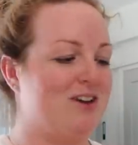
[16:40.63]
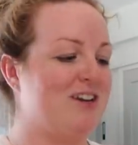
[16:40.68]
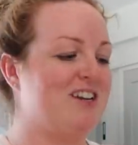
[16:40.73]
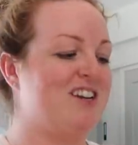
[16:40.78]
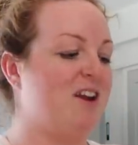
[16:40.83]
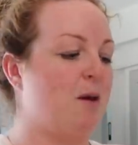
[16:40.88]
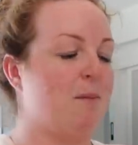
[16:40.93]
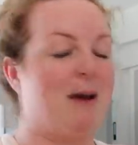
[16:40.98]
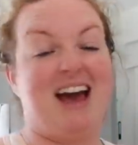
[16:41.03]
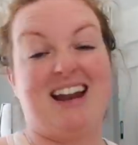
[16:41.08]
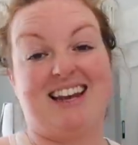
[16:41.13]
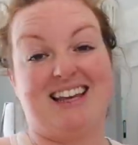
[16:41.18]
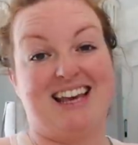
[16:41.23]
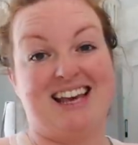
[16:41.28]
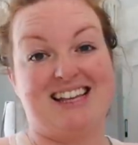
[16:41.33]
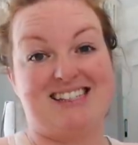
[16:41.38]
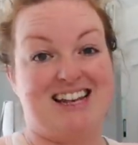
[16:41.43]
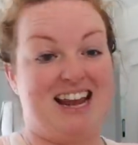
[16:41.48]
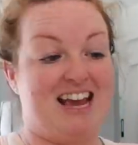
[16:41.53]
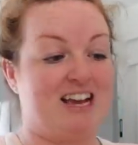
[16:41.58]
So I ended up adding
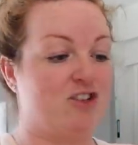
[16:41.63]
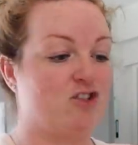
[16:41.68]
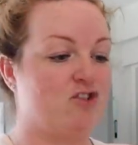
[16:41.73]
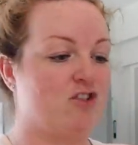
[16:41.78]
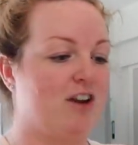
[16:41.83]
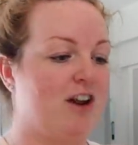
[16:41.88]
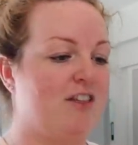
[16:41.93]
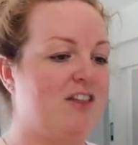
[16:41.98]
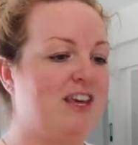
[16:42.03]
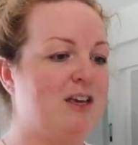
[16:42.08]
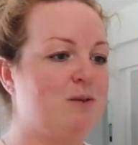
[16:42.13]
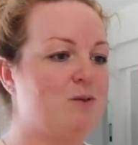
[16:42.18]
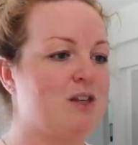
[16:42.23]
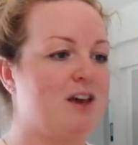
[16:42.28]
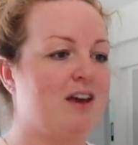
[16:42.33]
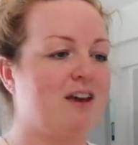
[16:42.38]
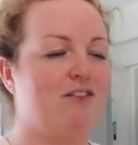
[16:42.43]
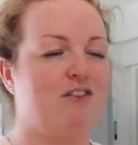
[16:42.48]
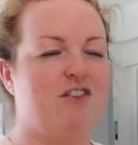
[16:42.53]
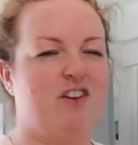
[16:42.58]
it as an extra. And I think it was
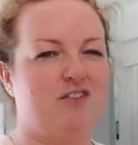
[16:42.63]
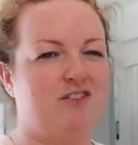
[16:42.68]
like